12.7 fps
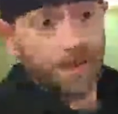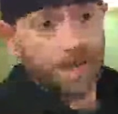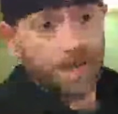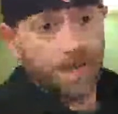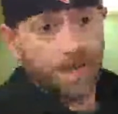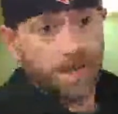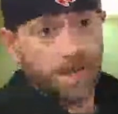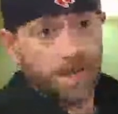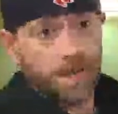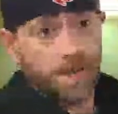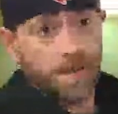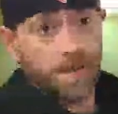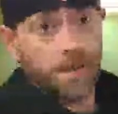that
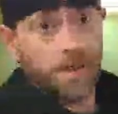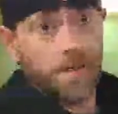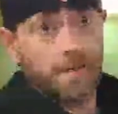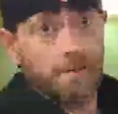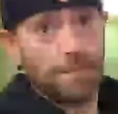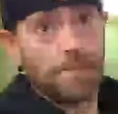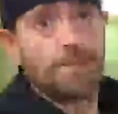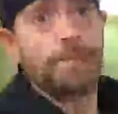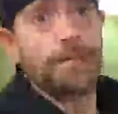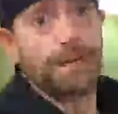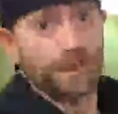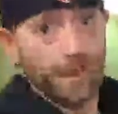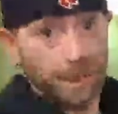I'm being harassed,
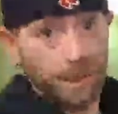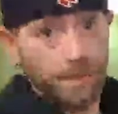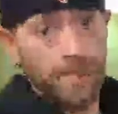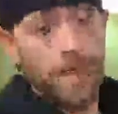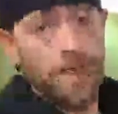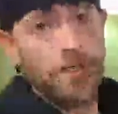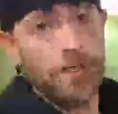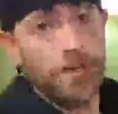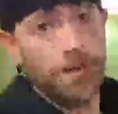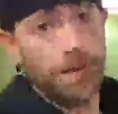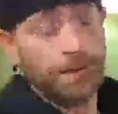intimidated, and stalked.